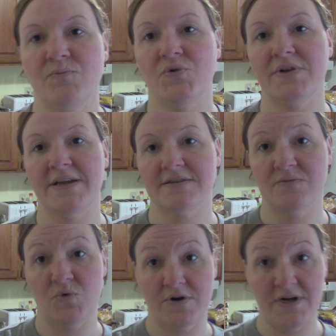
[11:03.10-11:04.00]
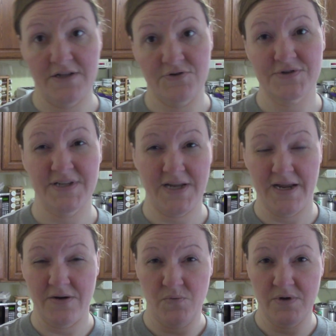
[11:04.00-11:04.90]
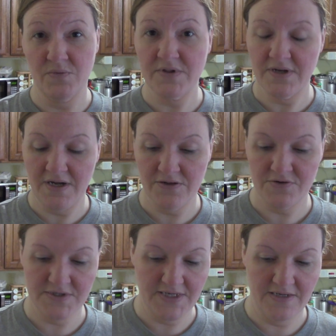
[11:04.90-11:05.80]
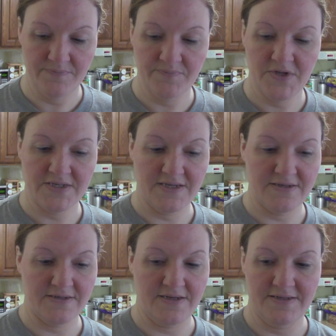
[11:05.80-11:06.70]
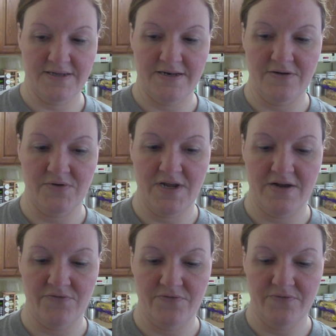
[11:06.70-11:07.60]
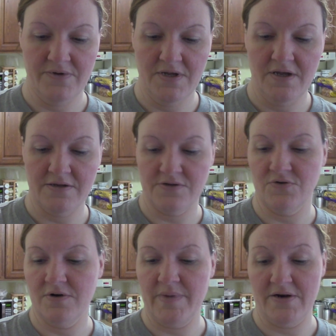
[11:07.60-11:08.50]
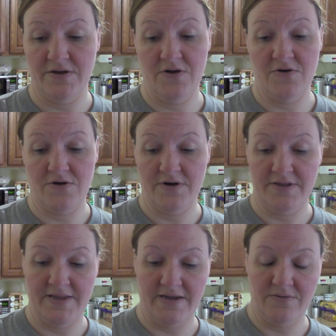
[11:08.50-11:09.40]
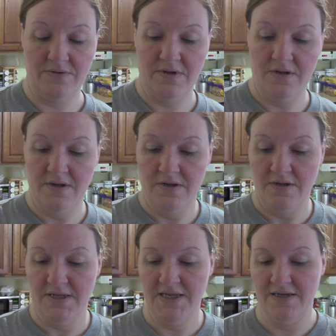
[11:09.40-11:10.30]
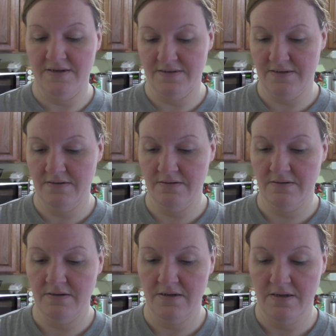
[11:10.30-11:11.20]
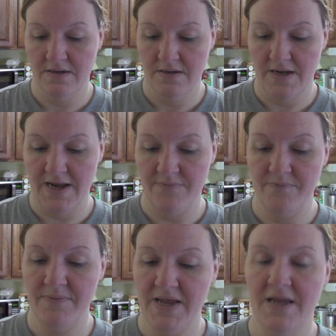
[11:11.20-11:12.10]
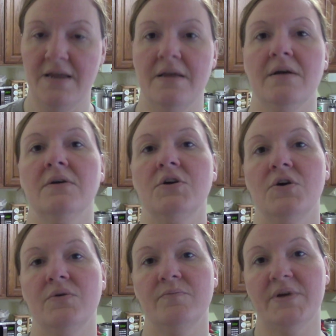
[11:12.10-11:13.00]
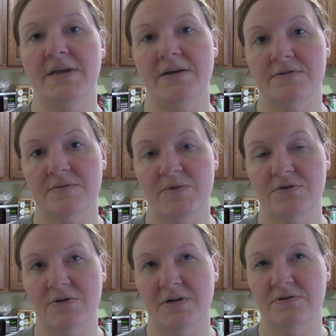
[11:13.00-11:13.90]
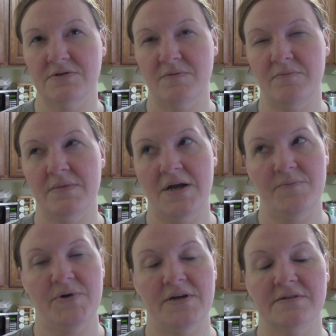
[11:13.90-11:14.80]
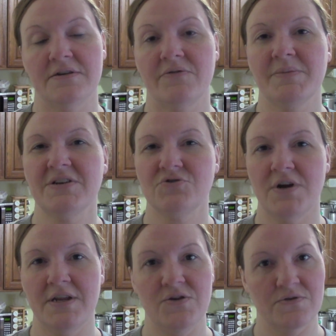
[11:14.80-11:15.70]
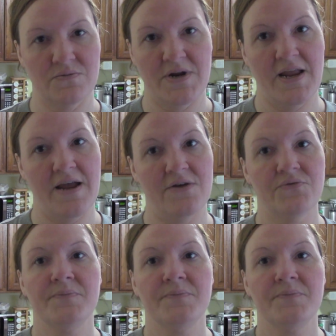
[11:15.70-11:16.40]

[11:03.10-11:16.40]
pulled out some more colors that kind of went with the color scheme, because as I said, I only have a certain amount of yarn in that kit. I may go and pick out some other colors. I'm not positive. I'm going to try to use what I have.